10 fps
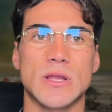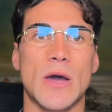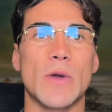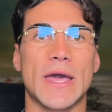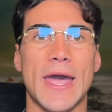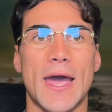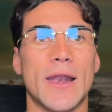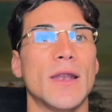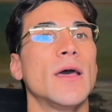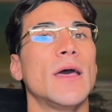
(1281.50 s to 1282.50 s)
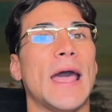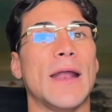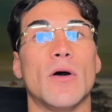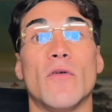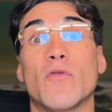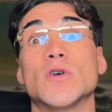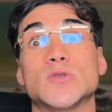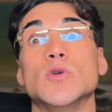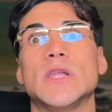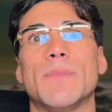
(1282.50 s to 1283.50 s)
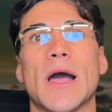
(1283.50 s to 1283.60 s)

that we can, and of course multiply